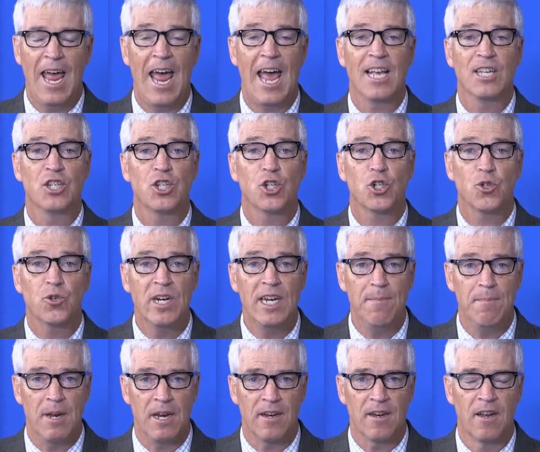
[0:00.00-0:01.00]
as
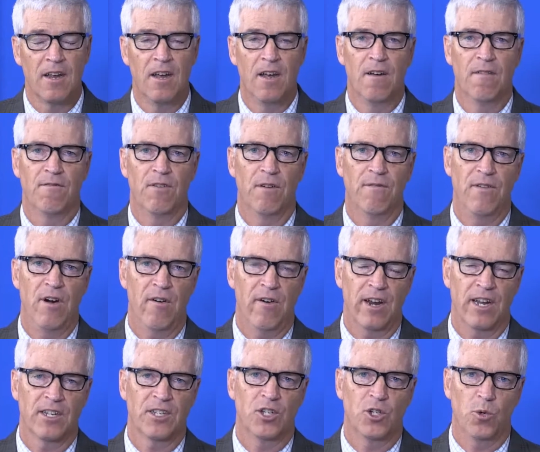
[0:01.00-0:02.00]
treatment for
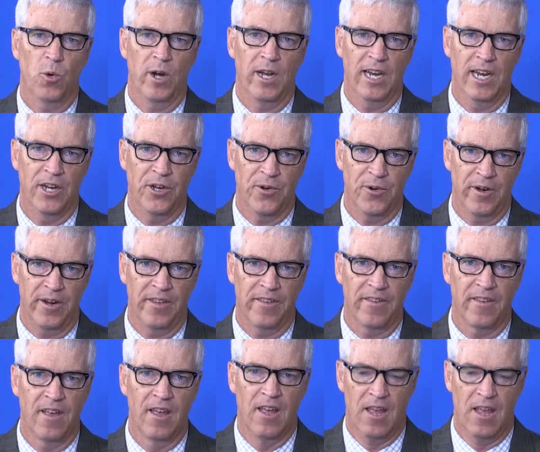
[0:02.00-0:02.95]
various joint injuries.